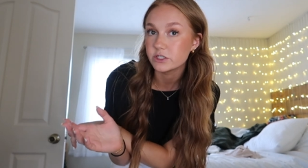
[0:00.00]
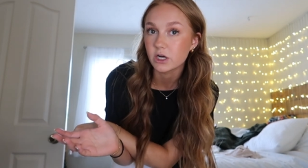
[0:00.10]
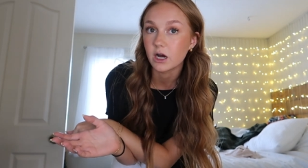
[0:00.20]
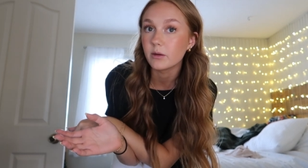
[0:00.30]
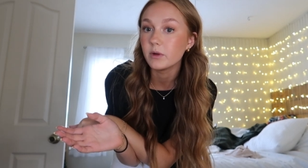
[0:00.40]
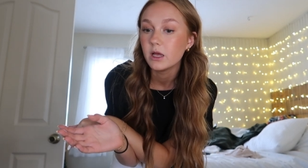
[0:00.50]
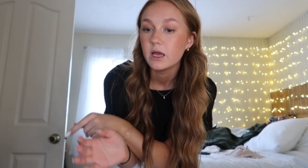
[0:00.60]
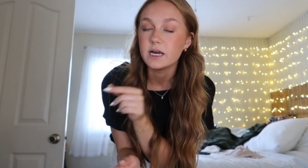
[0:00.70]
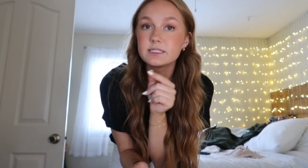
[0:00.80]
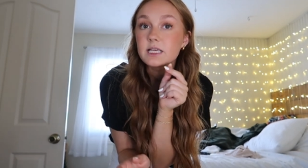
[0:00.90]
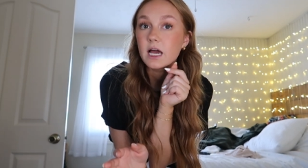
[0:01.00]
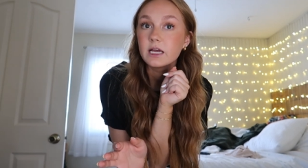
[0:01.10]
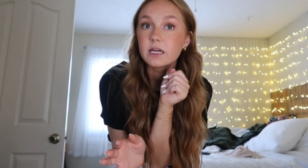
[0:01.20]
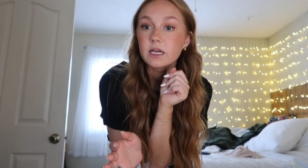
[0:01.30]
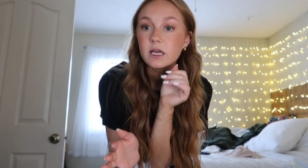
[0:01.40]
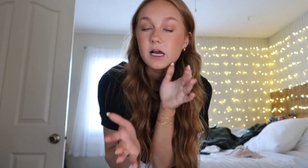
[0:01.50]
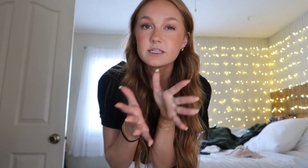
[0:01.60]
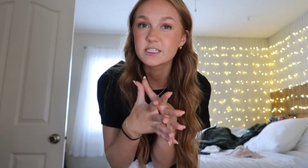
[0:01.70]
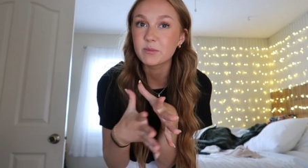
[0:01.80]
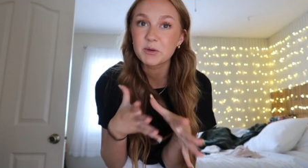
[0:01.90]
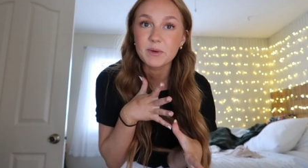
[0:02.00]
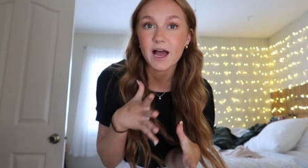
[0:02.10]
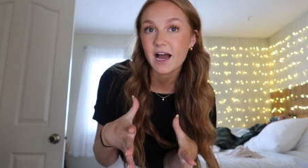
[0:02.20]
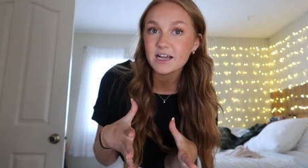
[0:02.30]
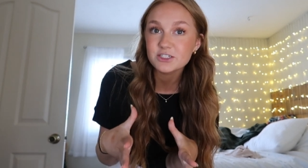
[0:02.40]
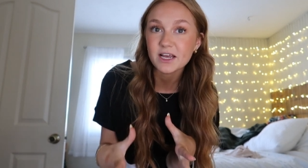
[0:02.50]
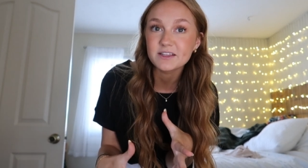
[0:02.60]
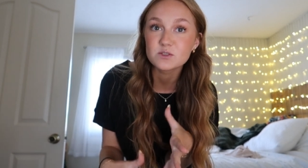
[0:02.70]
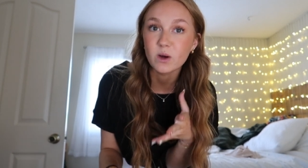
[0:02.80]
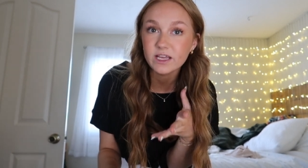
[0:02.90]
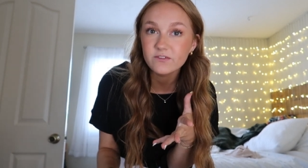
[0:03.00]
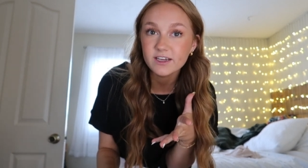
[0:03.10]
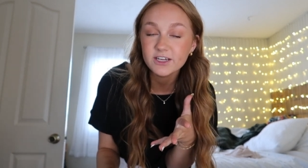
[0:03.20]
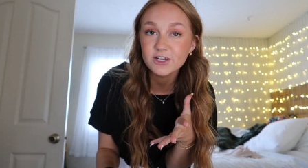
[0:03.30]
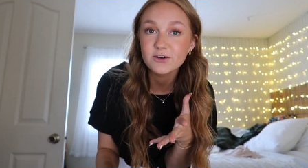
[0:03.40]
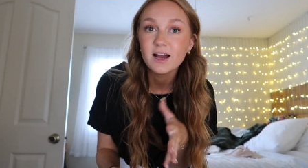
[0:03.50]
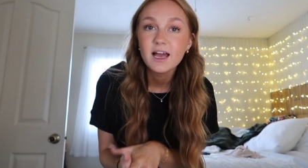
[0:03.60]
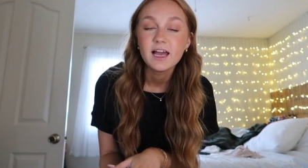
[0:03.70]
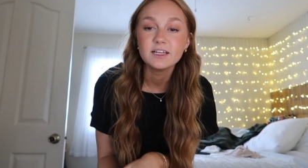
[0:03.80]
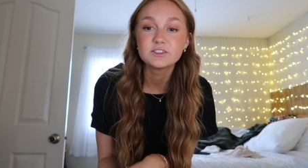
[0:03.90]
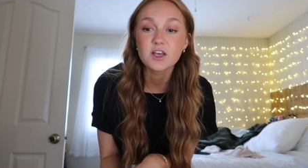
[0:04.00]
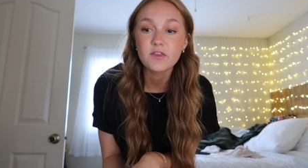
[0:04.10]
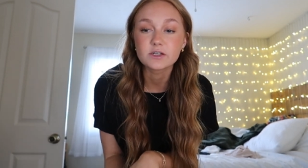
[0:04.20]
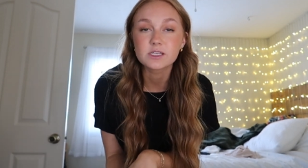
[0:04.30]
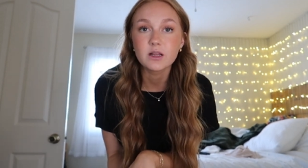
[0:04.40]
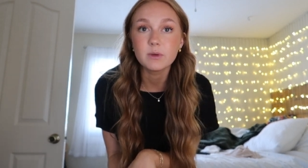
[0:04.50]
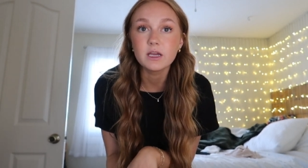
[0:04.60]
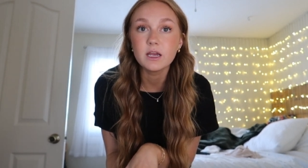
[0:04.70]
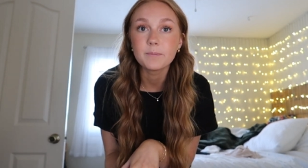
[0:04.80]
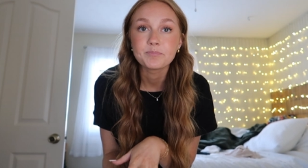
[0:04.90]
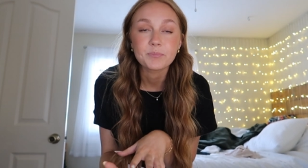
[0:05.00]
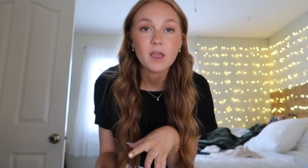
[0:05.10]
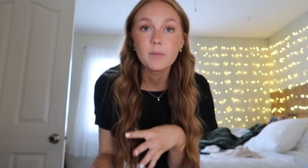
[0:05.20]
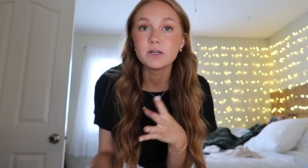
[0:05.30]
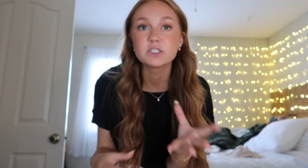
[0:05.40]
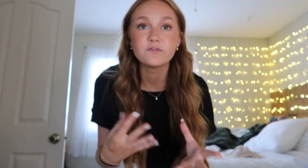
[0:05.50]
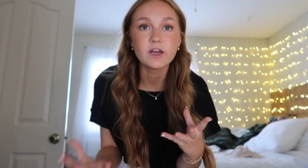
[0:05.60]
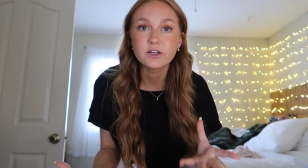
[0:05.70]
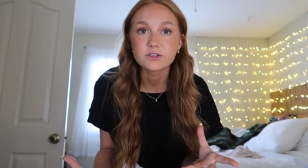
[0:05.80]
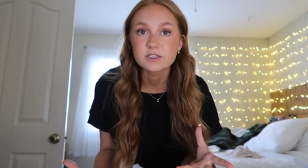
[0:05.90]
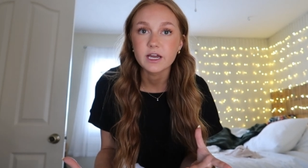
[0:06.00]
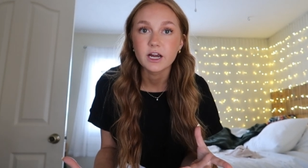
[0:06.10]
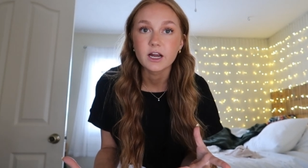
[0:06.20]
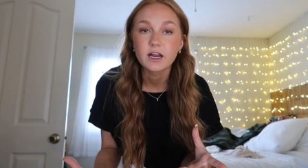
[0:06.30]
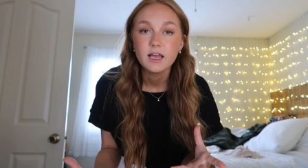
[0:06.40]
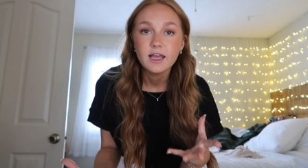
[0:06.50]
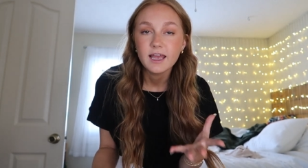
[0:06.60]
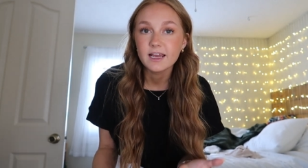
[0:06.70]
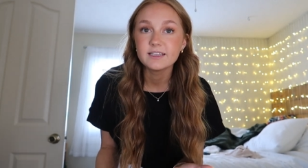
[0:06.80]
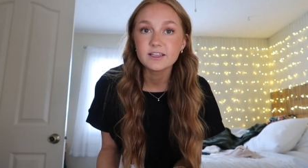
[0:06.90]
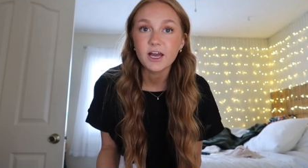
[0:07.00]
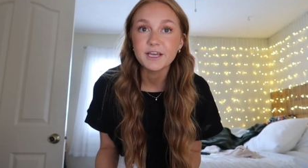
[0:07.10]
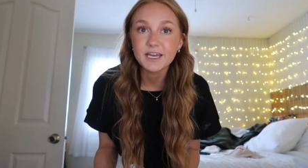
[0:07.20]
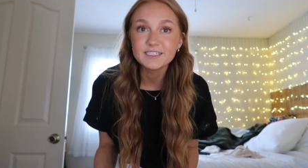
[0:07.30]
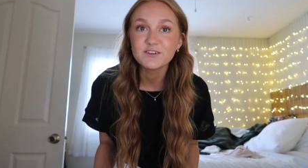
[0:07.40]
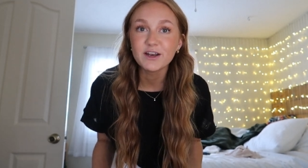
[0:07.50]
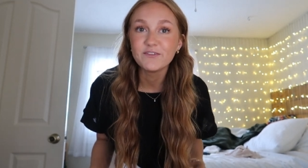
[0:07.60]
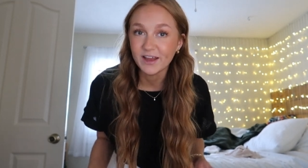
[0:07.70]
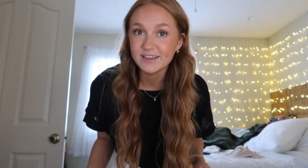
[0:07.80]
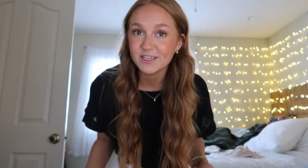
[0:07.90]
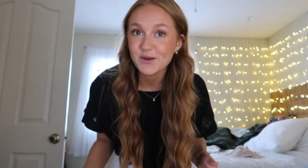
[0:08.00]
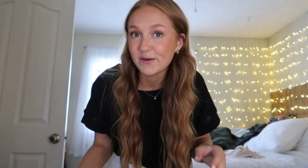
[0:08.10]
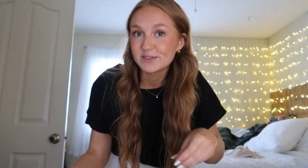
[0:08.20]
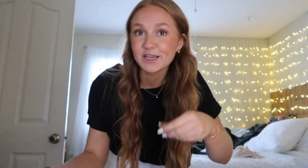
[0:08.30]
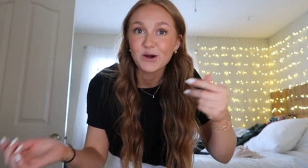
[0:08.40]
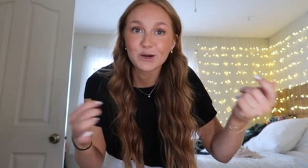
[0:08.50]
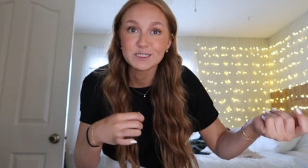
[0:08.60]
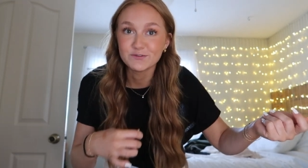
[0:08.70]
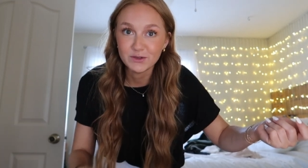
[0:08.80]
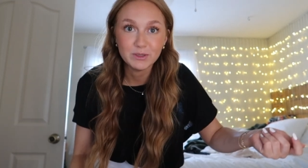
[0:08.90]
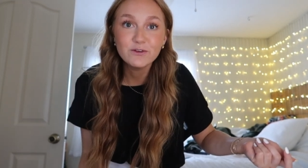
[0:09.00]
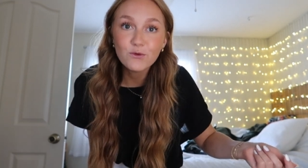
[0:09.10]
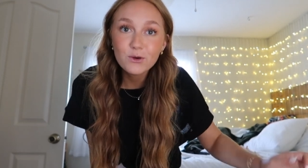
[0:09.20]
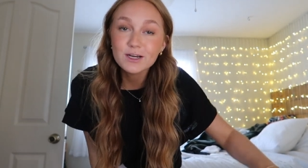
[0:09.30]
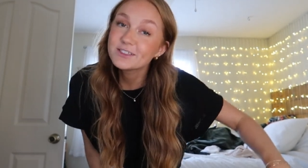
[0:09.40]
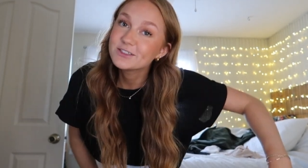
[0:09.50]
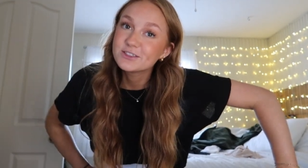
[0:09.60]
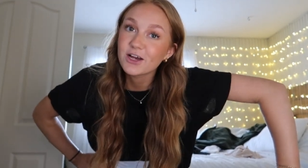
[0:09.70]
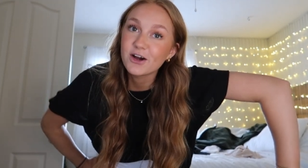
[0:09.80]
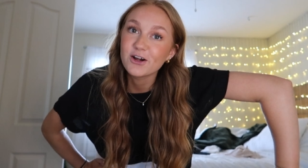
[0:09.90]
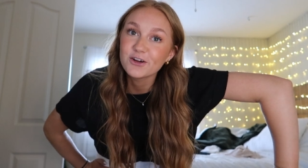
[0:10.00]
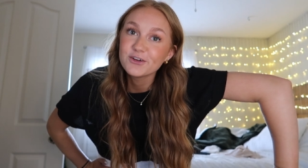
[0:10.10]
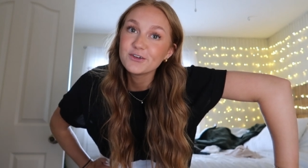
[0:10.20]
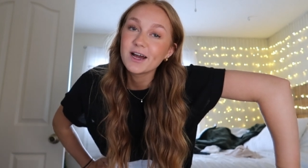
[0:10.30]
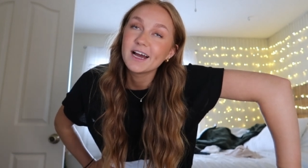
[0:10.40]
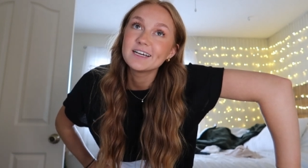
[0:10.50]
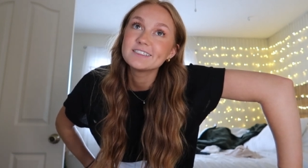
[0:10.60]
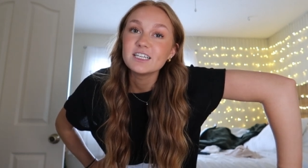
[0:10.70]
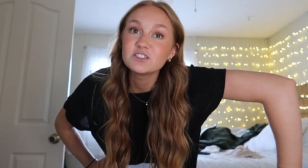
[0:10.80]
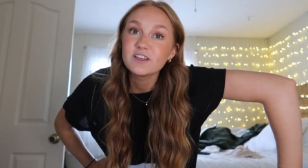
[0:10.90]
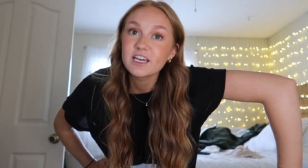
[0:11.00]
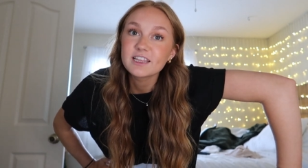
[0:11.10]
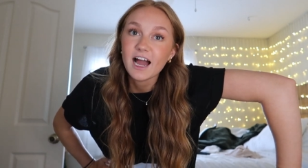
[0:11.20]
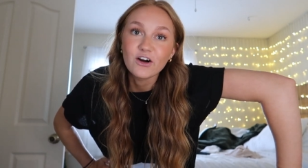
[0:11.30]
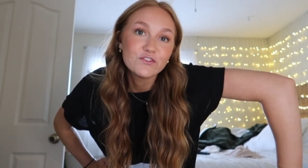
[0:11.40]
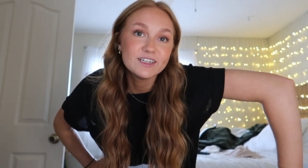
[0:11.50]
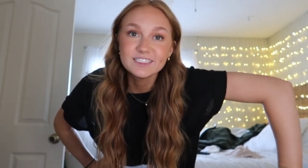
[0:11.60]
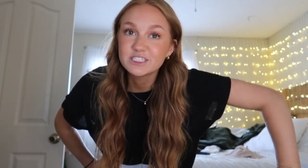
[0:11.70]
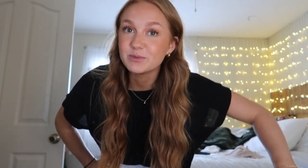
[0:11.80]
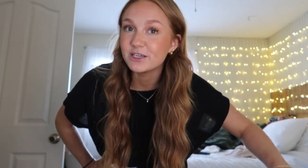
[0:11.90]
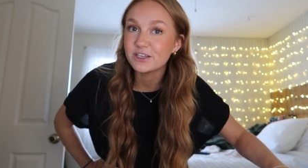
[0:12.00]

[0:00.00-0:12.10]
shop. It's like a summer bash at this wedding venue, and so there's gonna be a bunch of vendors there, and then like it's an event that you have to like RSVP for, so I just feel like the outfit needs to be